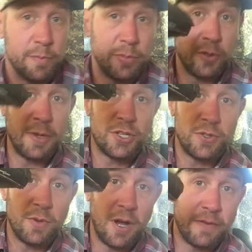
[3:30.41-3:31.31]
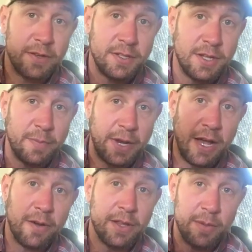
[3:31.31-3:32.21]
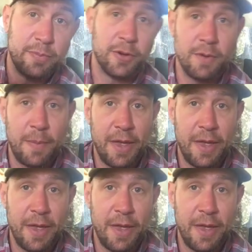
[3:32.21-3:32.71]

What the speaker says: pull my shoe off, dump it out, and then put it right